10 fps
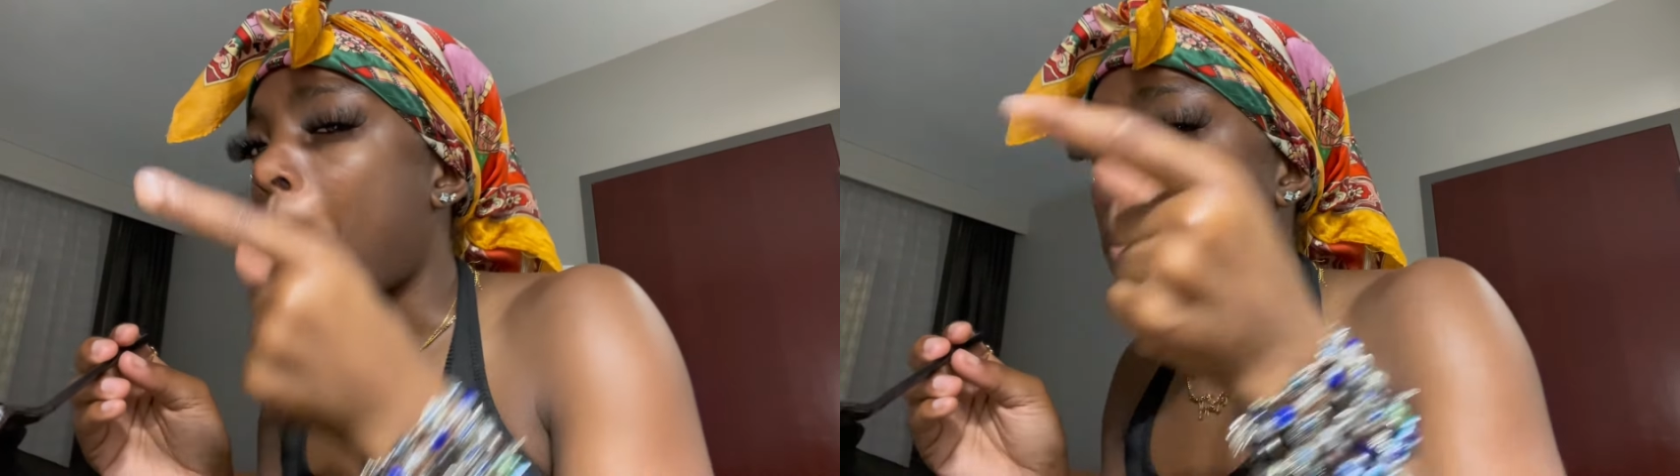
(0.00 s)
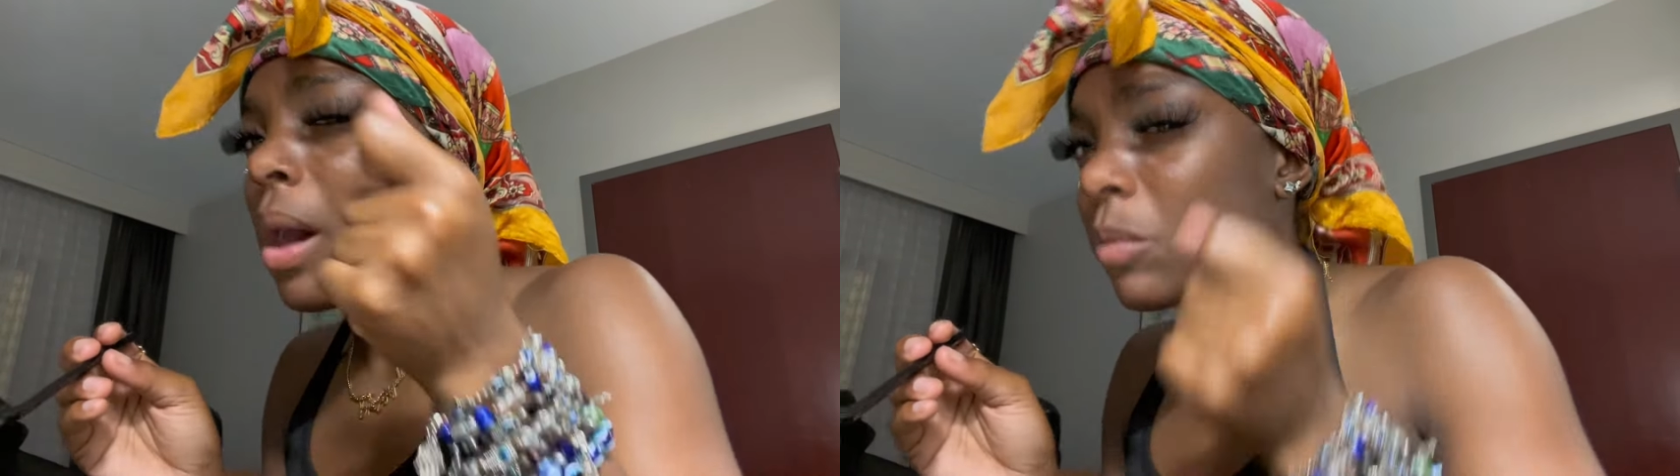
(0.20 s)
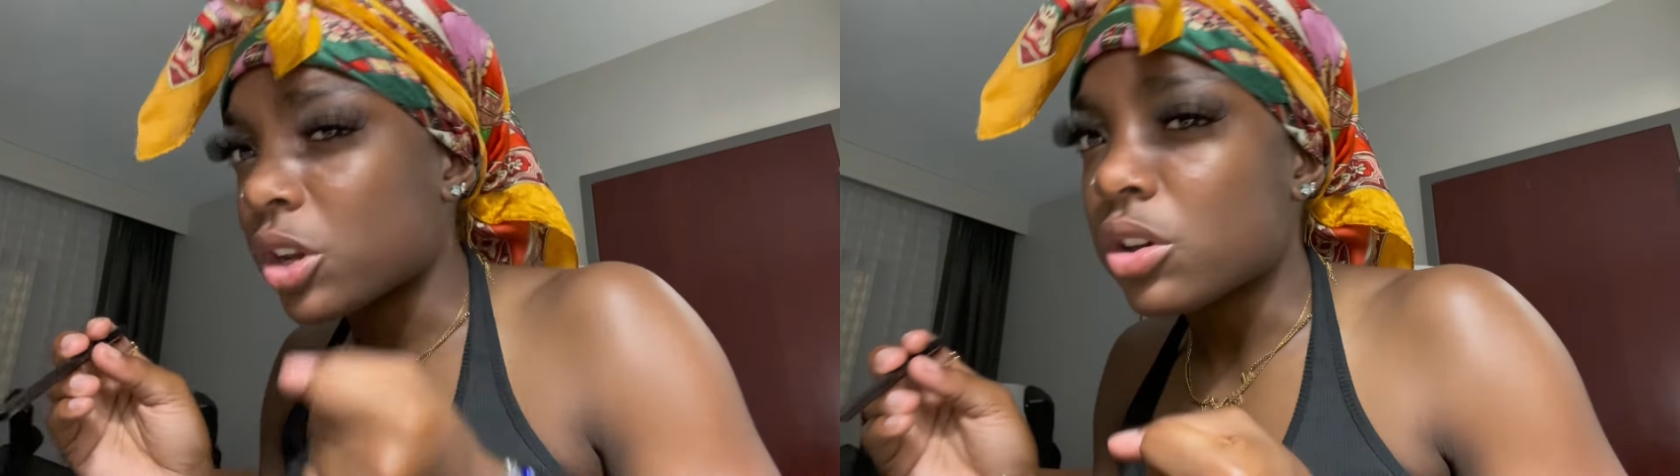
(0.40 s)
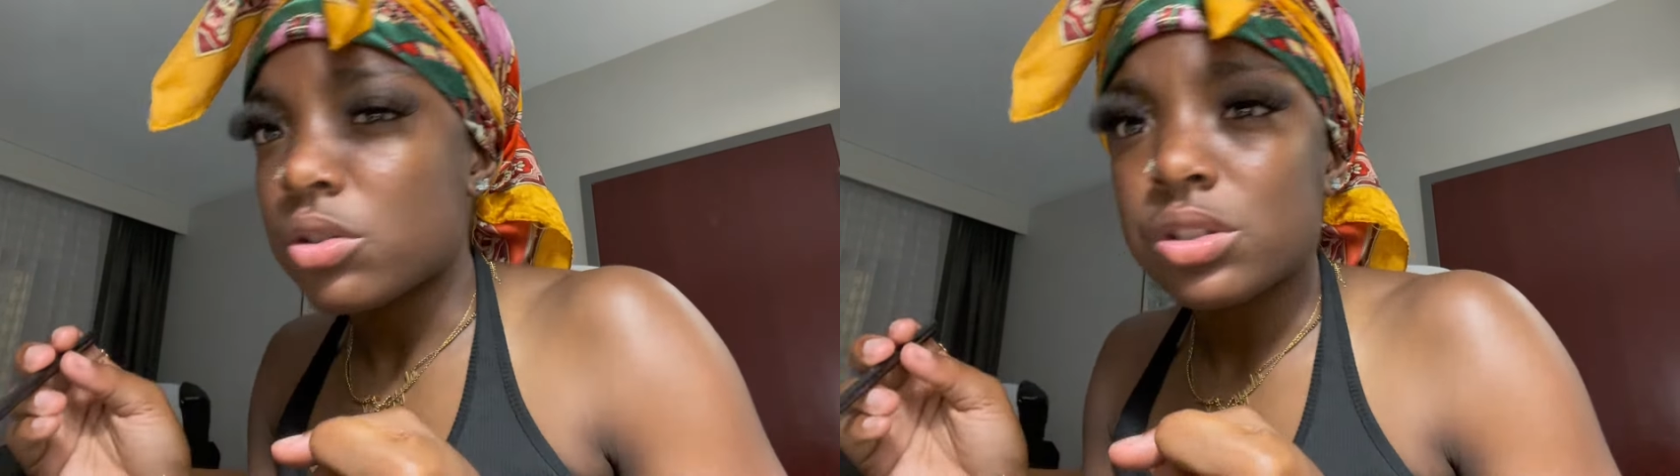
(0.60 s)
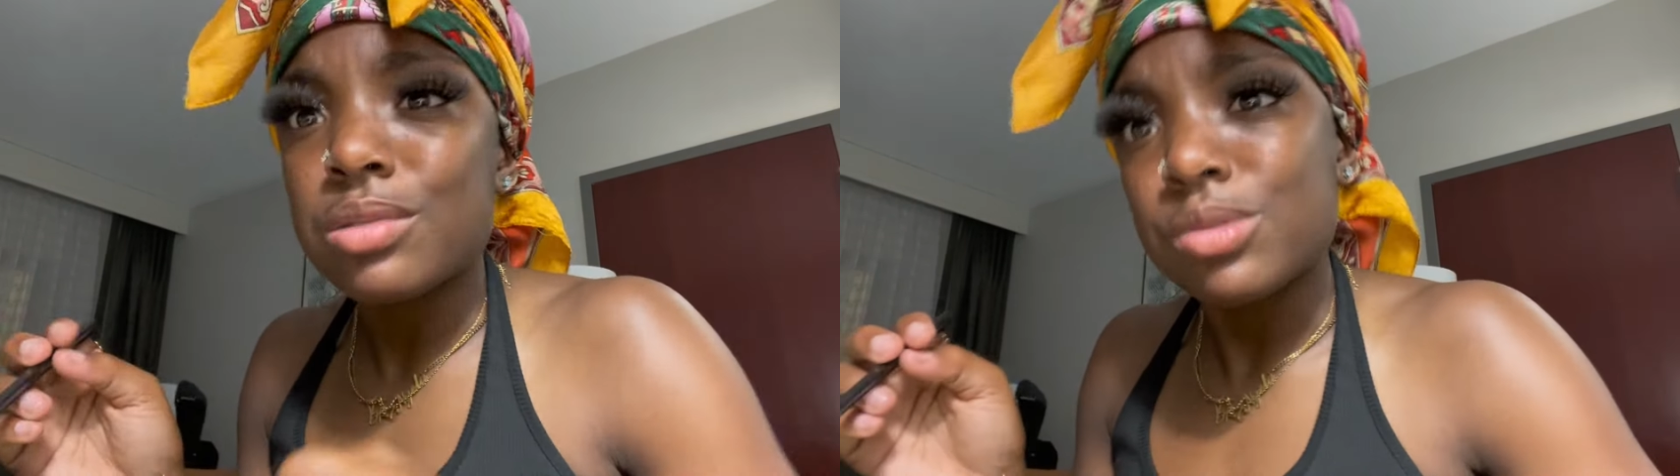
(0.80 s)
but I'm ready to go
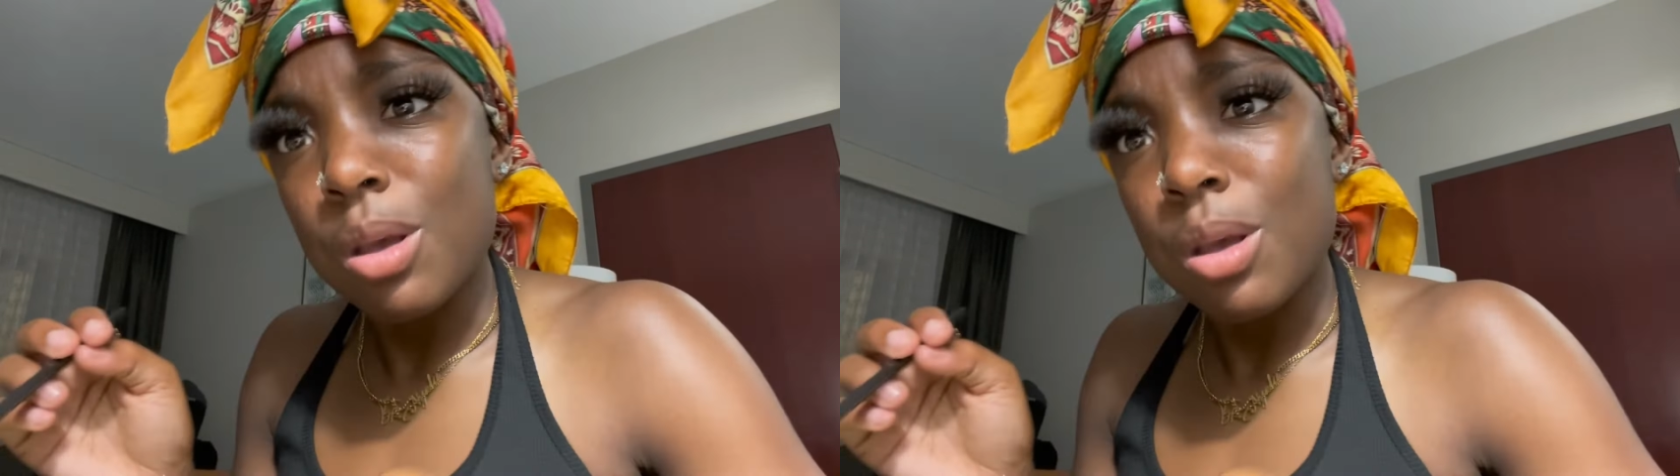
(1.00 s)
to sleep, so